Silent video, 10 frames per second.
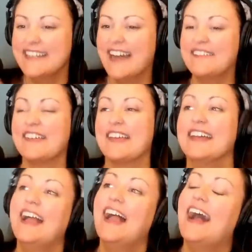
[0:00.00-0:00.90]
Not
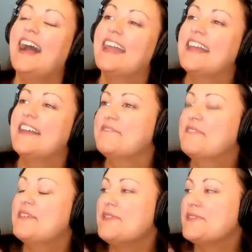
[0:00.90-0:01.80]
really. Why? I,
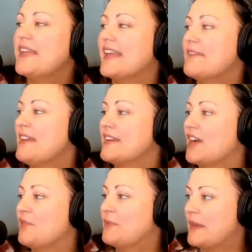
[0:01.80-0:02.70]
well, like I made
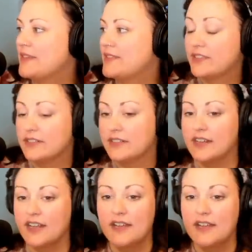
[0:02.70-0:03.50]
a comment. Like my by sister, me?